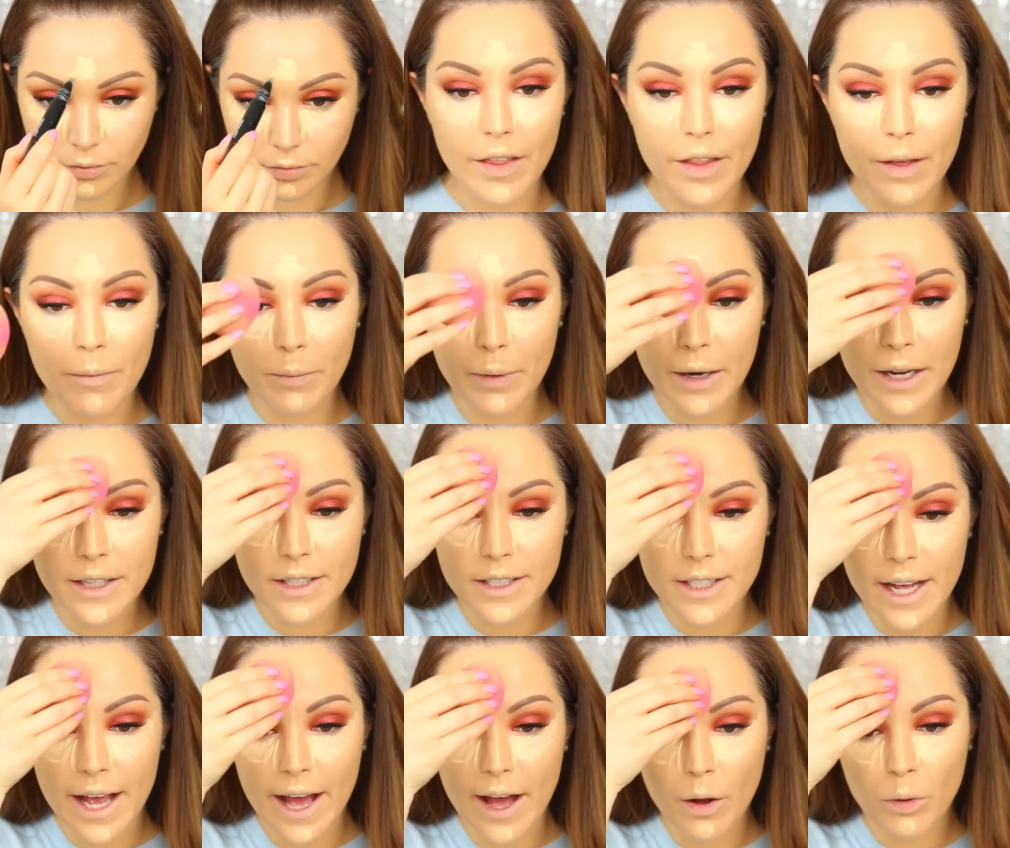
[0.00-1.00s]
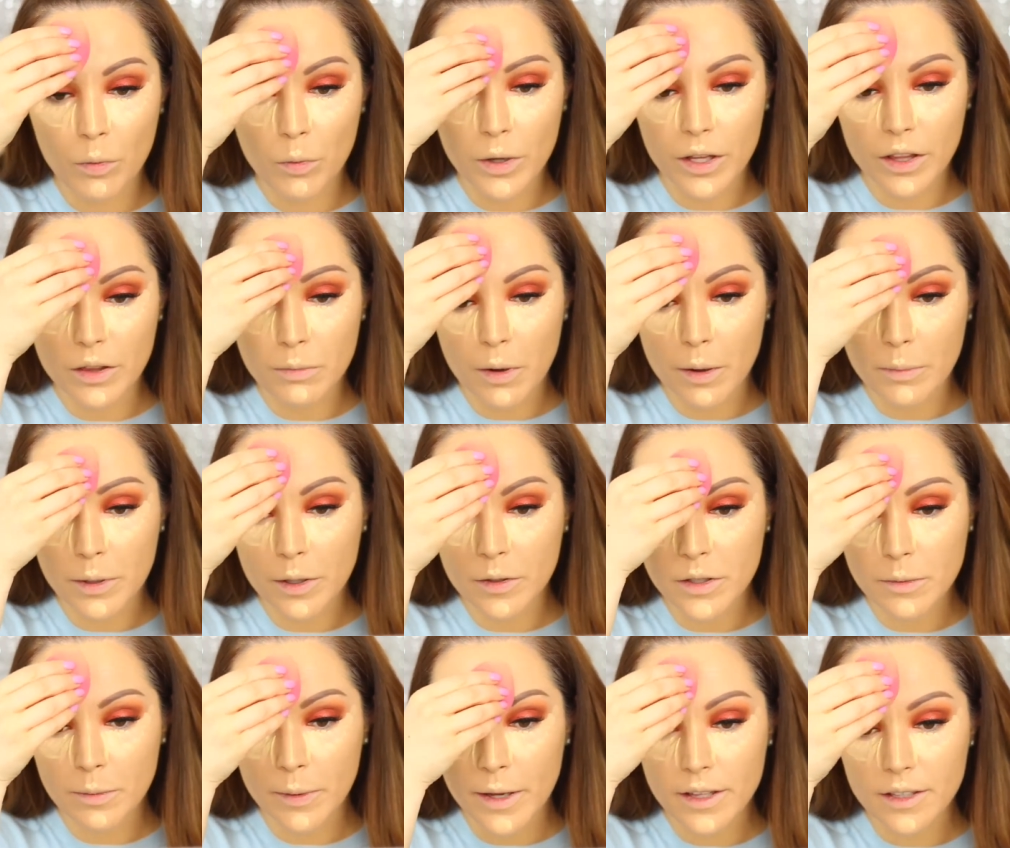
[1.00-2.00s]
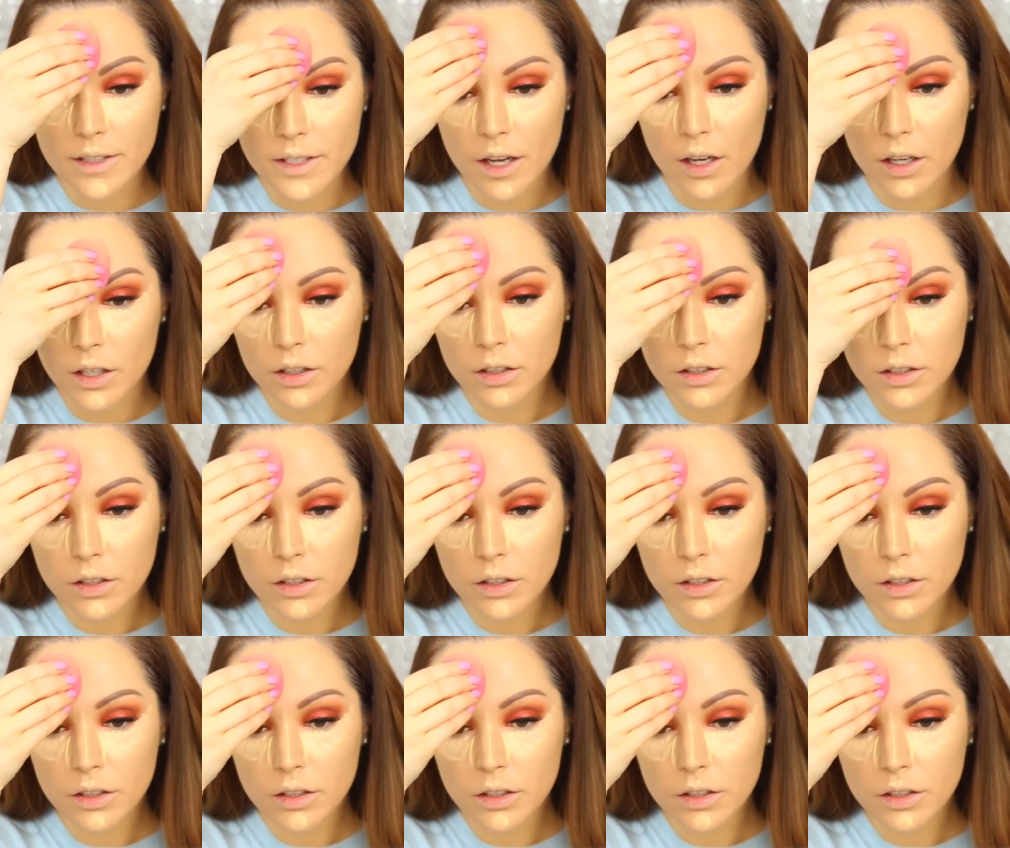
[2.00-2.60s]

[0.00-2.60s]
And then blending it out with my beauty blender.